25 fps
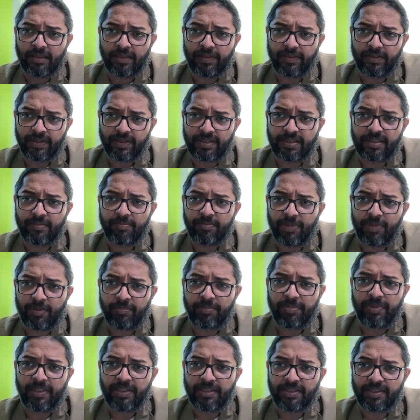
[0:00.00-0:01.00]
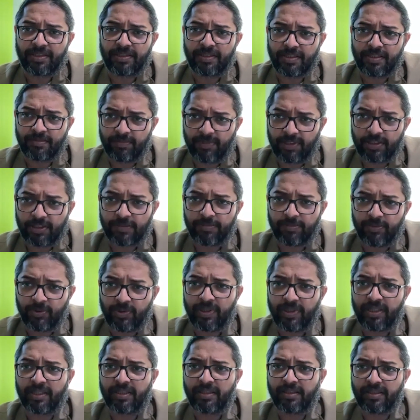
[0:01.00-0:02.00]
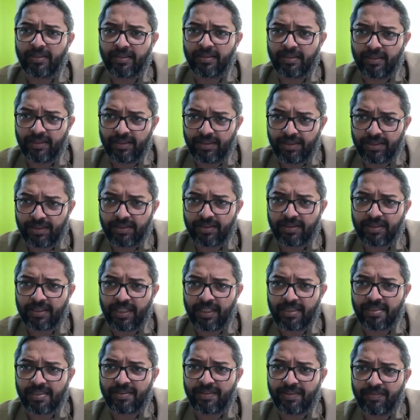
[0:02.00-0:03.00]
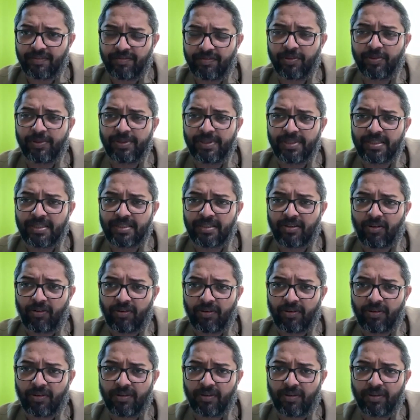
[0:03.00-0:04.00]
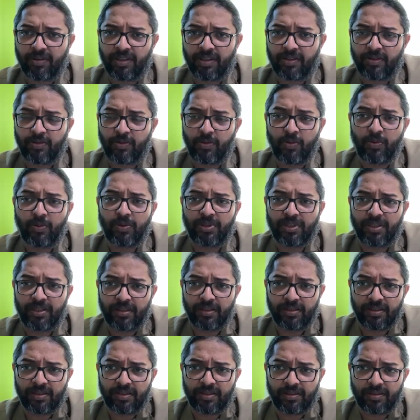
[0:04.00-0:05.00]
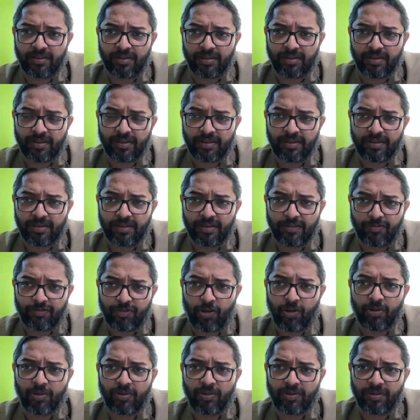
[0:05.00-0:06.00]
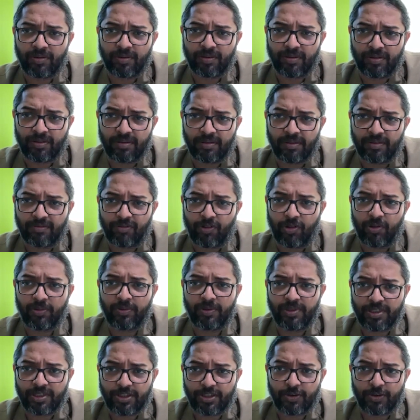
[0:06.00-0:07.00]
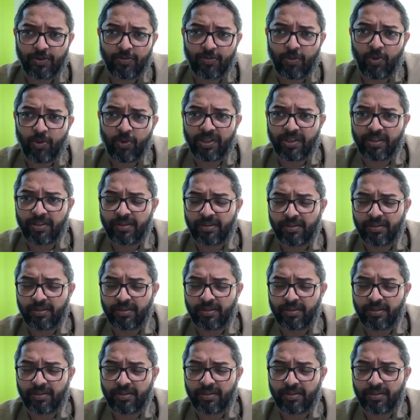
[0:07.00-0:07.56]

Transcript: Christian population is much more than the church has an influence on the who the followers should vote